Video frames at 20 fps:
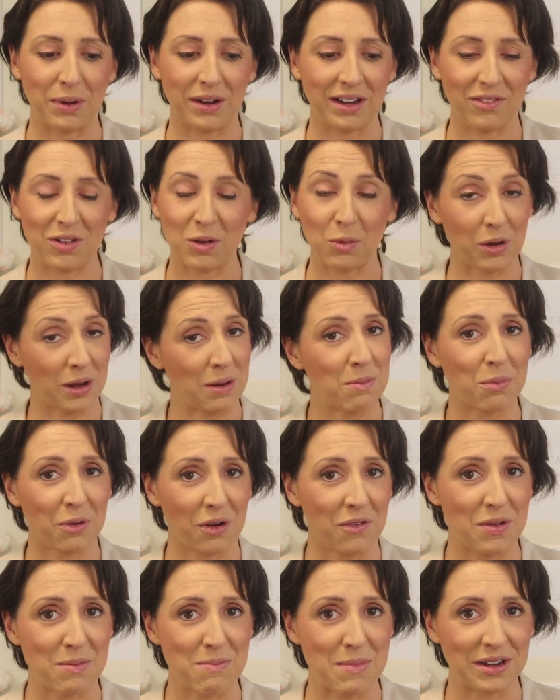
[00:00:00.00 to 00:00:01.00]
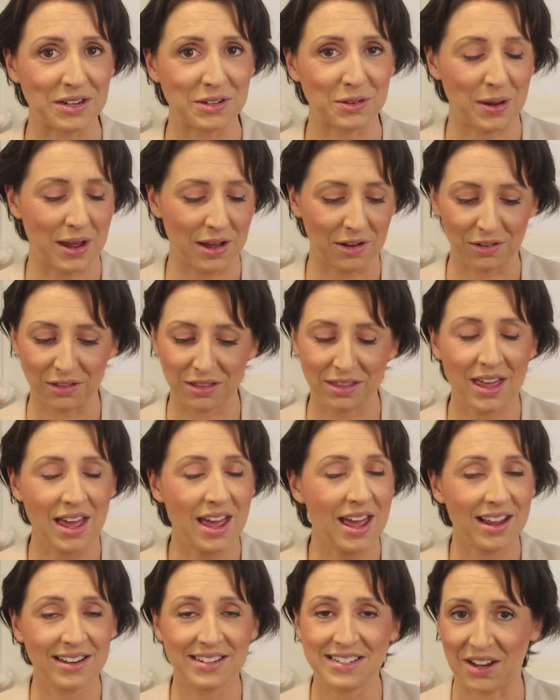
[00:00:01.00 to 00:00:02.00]
But if you want to improve your mental health,
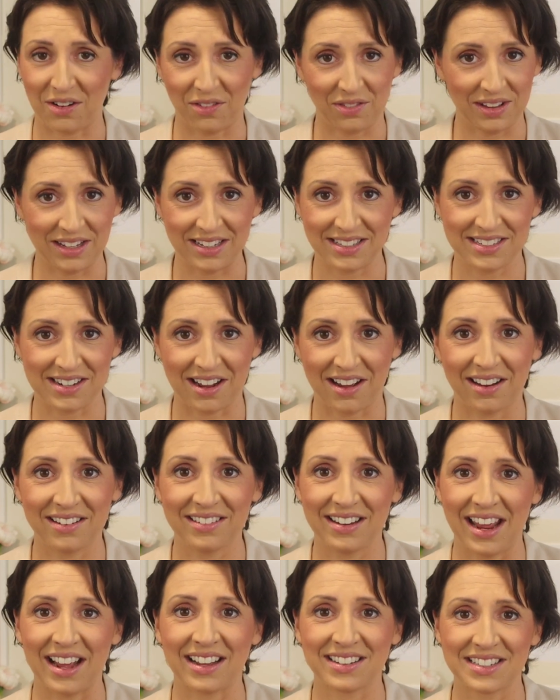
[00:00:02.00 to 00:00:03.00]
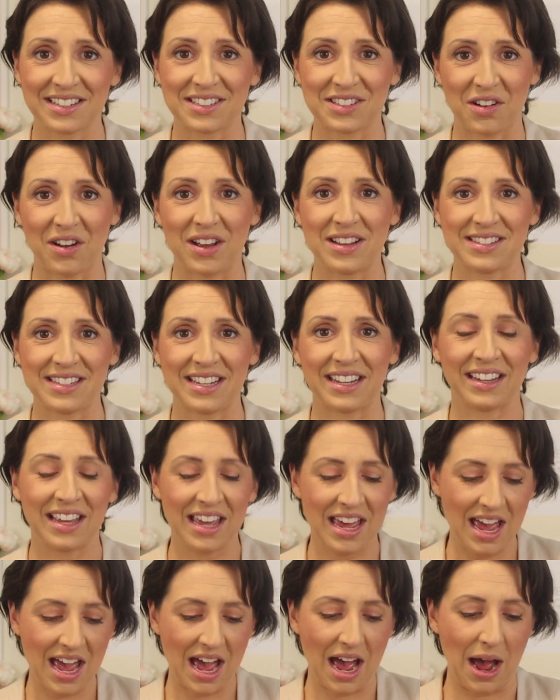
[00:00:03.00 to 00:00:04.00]
definitely start exercising,
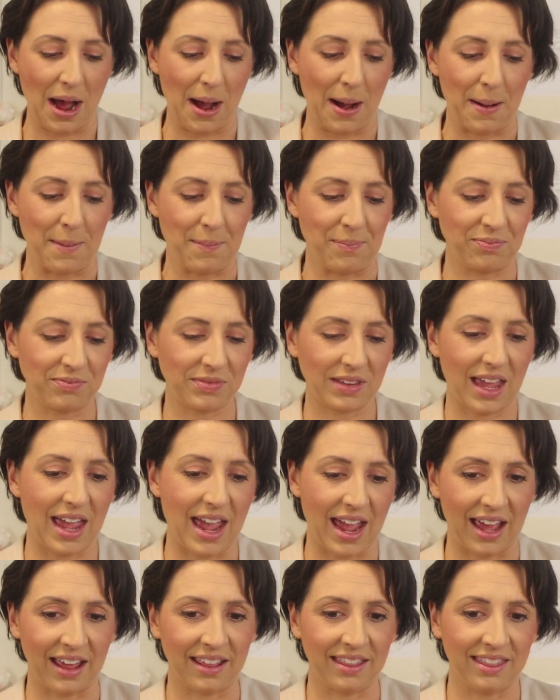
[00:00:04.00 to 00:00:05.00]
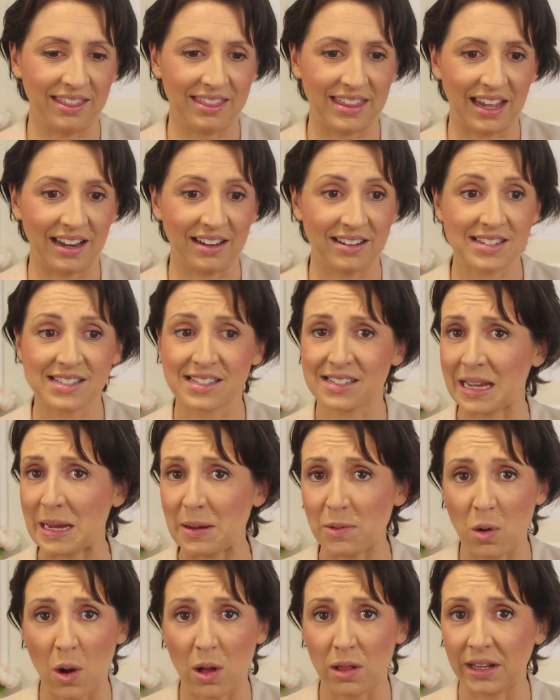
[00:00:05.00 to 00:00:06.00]
and then
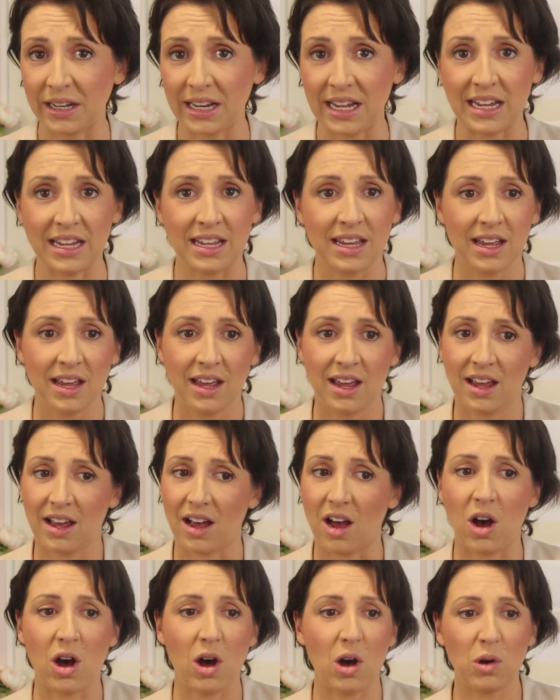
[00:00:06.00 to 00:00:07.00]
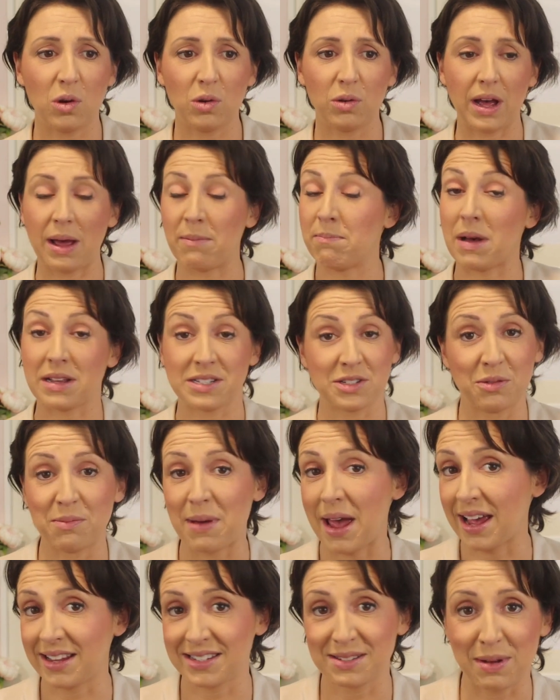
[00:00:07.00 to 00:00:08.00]
sleep quality, a muscle
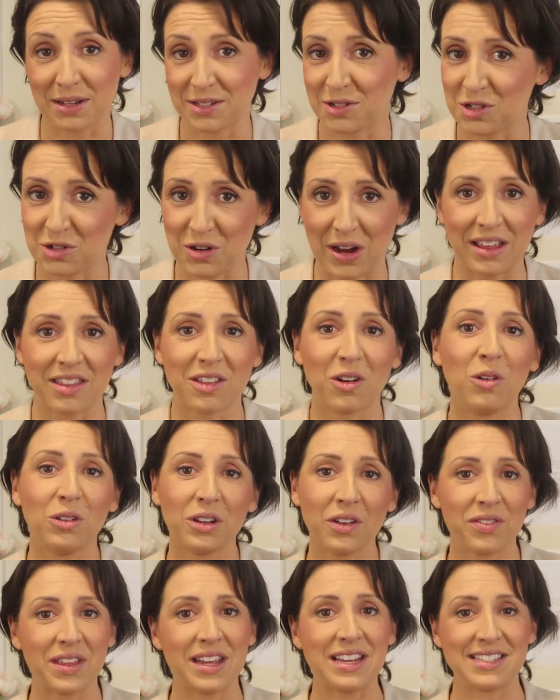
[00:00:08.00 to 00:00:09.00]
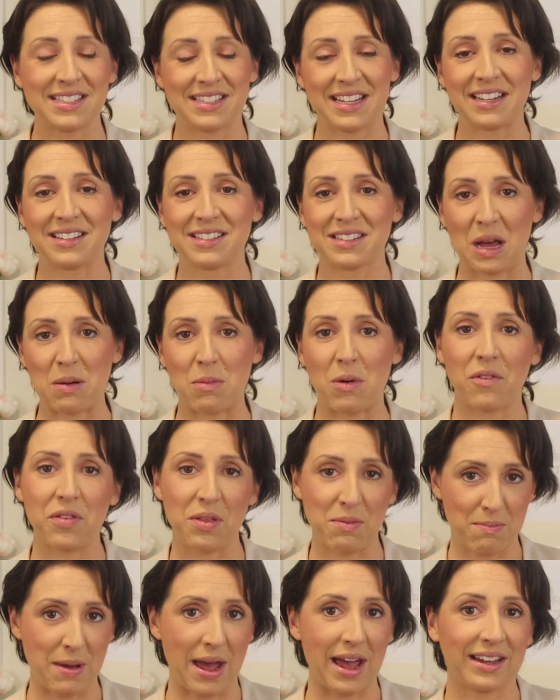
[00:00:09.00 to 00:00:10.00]
mass, muscle strength, all of these things come off
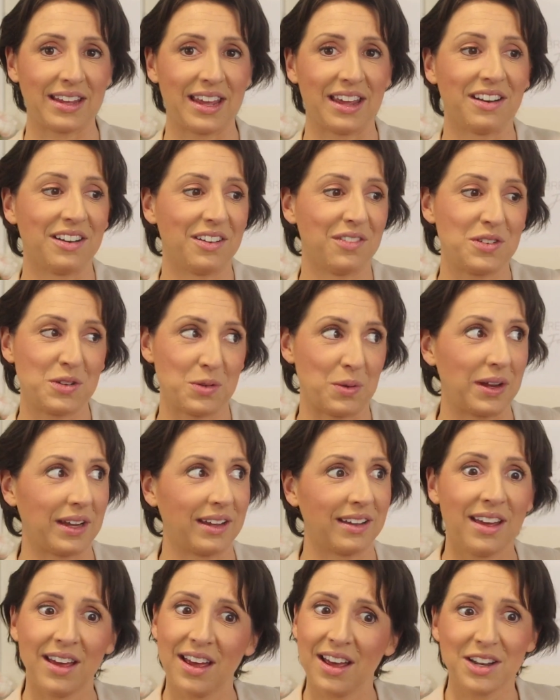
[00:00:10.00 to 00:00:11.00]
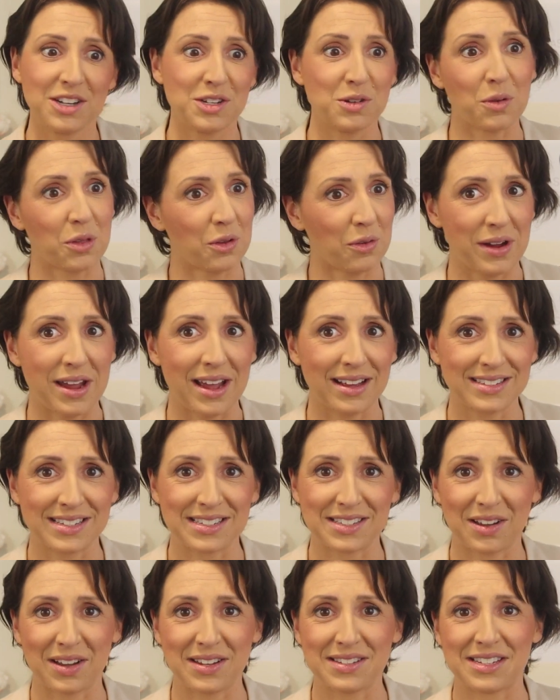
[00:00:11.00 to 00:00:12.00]
the back end of doing 2 or 3
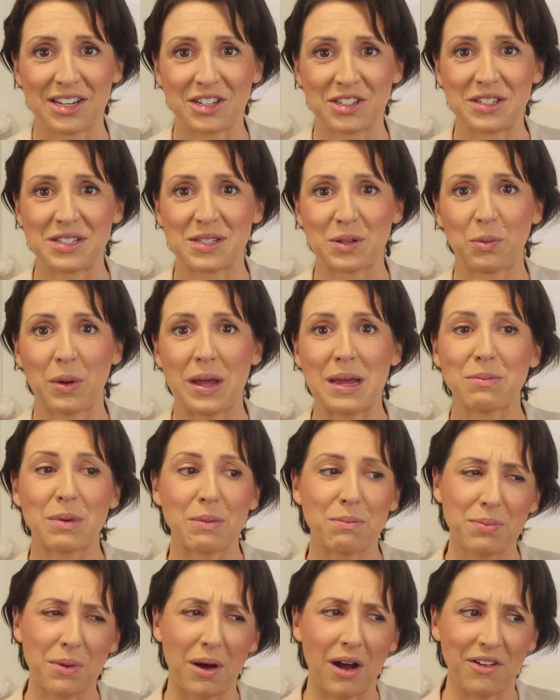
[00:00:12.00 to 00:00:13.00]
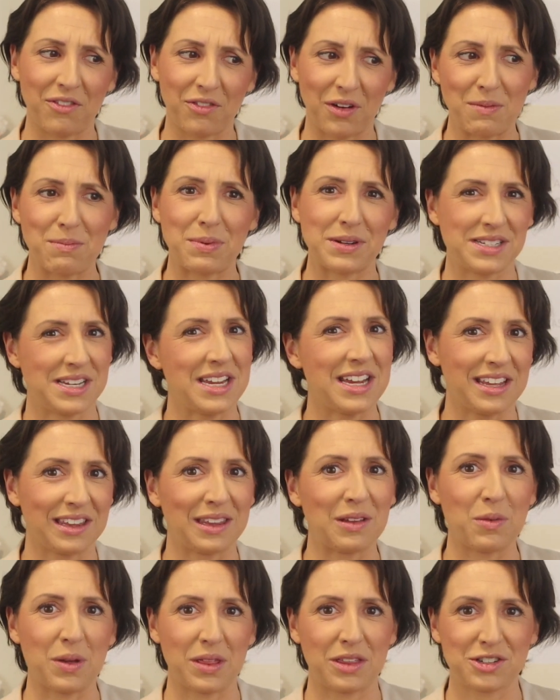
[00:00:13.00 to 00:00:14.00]
exercise sessions a week. But I find
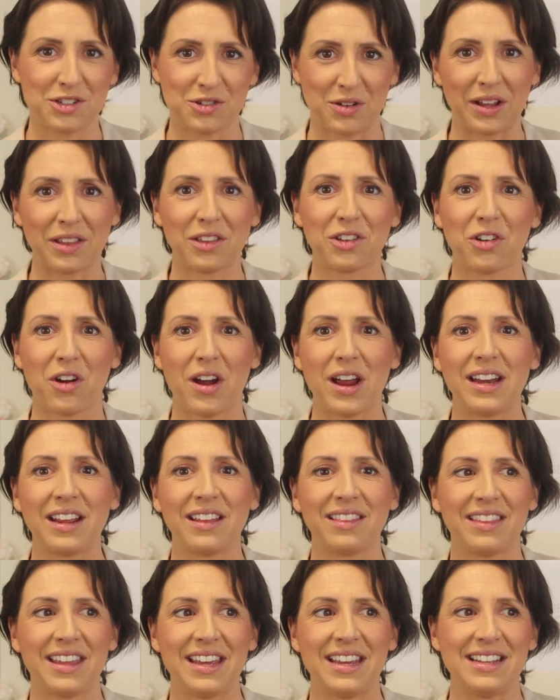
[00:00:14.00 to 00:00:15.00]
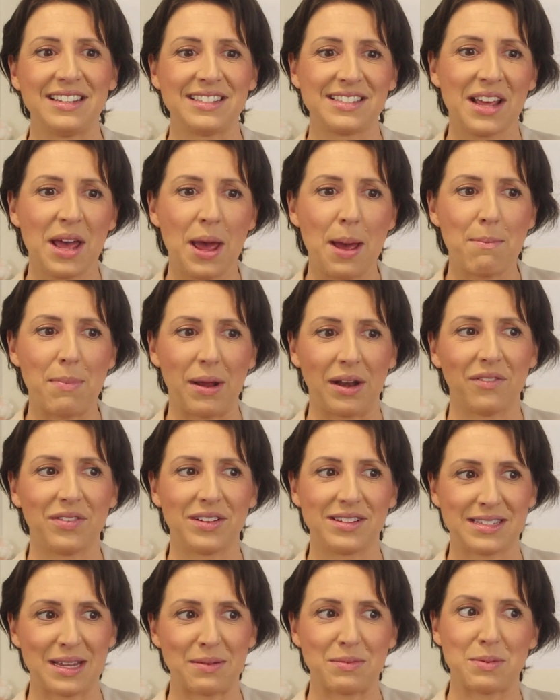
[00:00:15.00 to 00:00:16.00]
particularly with strength training, these
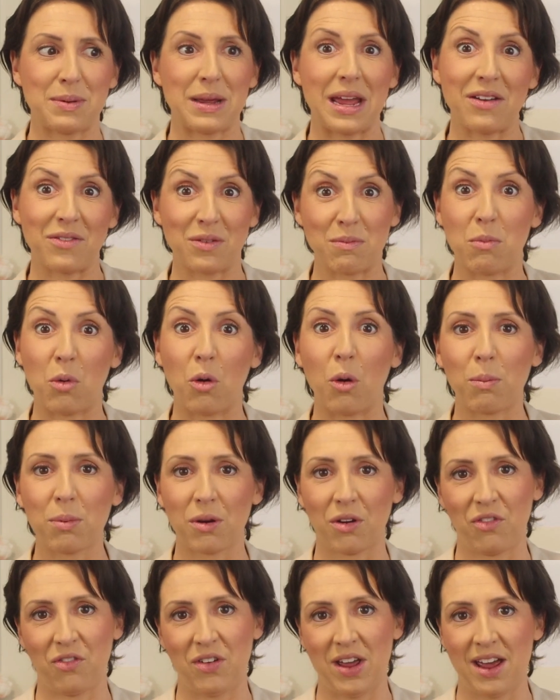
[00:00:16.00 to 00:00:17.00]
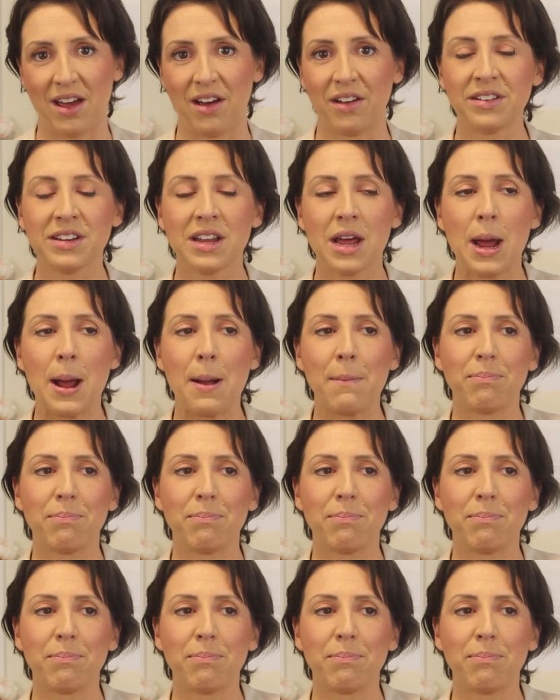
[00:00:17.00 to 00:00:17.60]
benefits seem to be even more profound.